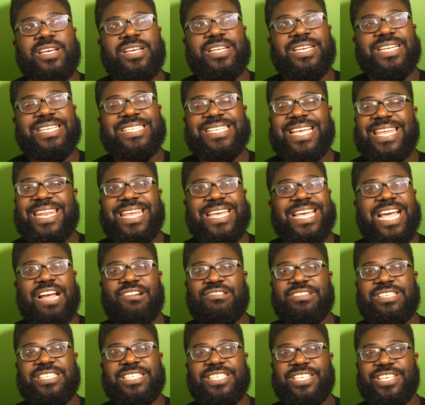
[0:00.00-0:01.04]
this ain't a
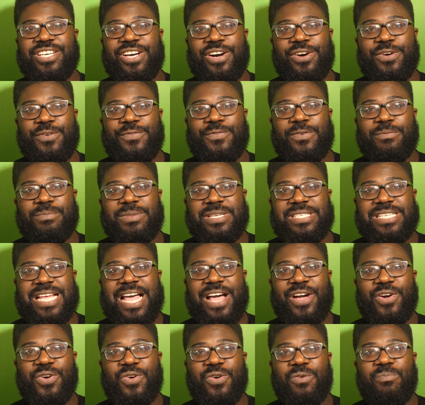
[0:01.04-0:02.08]
guaranteed goal from this
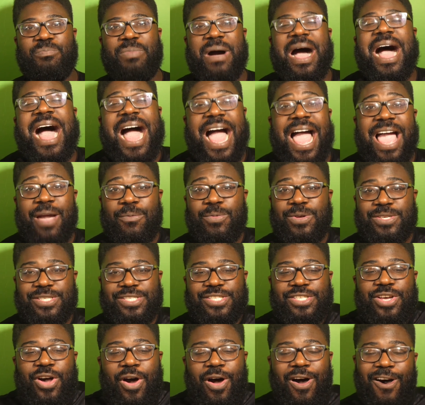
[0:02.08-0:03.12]
angle, but I
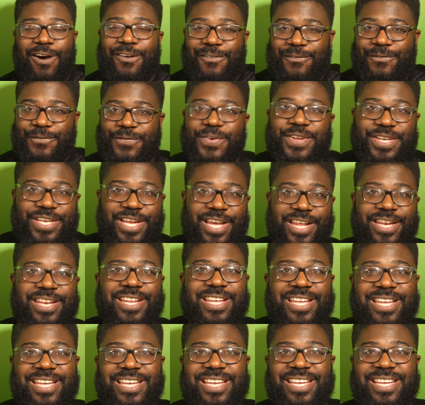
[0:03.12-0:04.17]
was confident
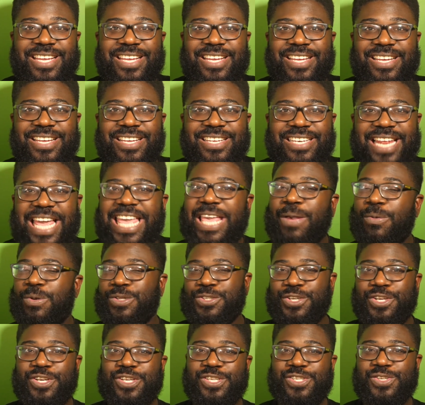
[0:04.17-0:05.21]
that he
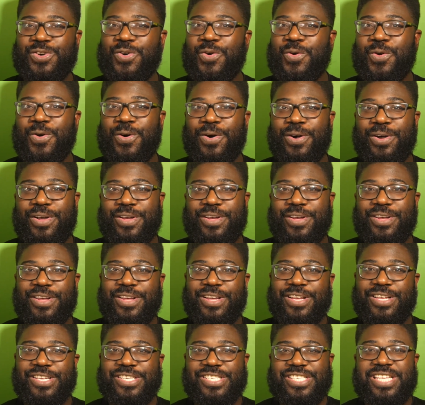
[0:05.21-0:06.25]
was going to score.
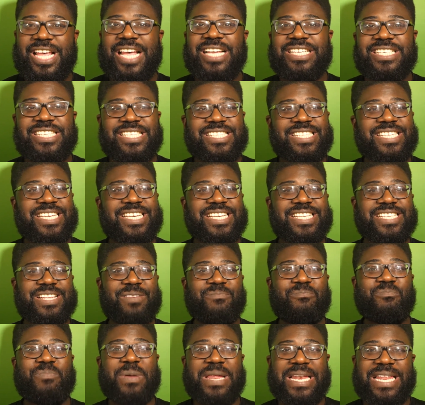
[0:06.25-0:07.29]
Such is his
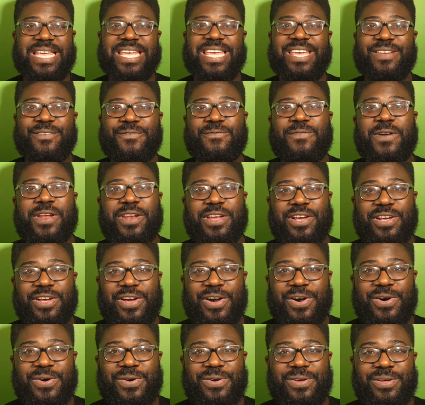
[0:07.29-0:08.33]
ability in front of
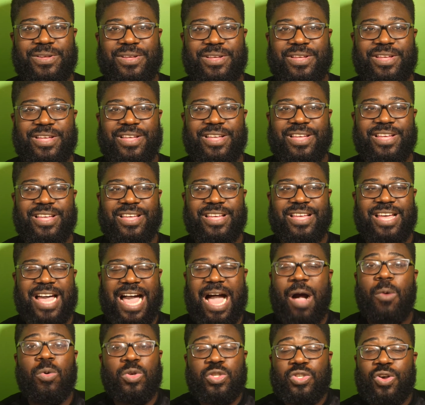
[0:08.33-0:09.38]
goal,
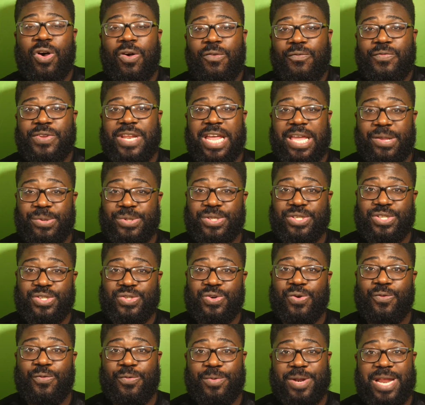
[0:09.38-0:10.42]
I was confident he was going to
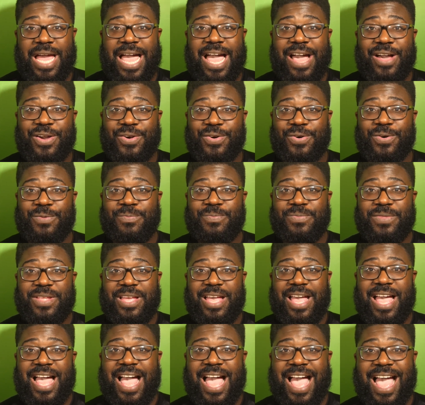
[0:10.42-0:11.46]
score from the angle.
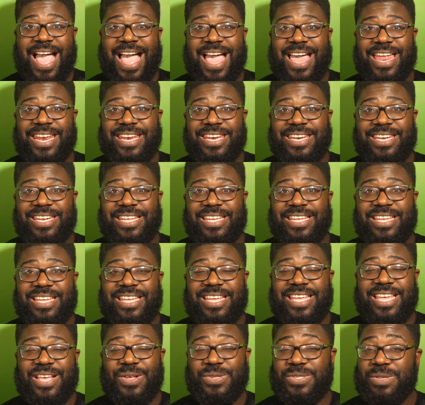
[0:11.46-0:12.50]
And
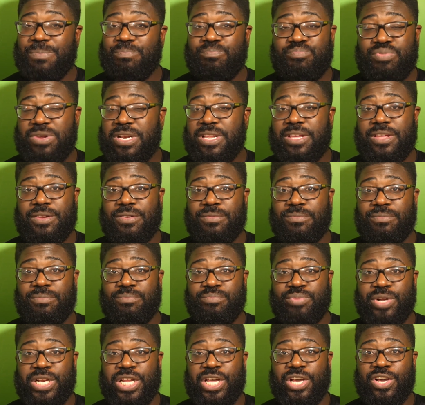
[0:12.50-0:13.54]
it was a
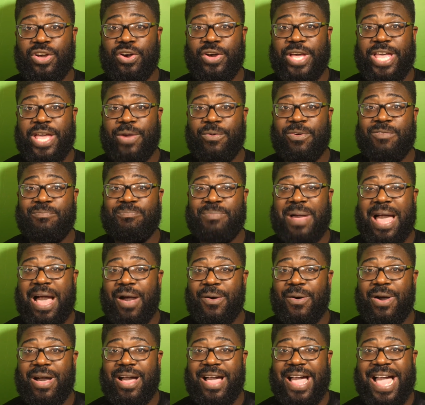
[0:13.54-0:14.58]
brilliant goal, hit with
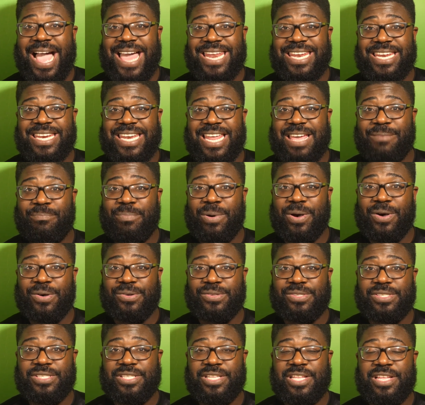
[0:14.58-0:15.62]
power at the near
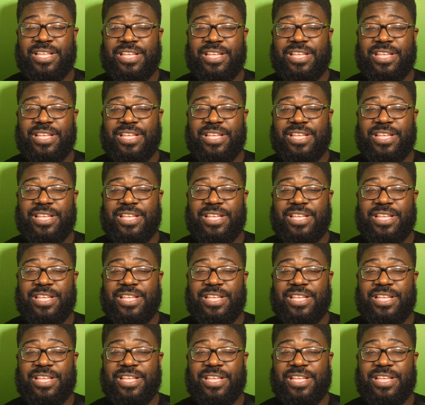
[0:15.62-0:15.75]
post.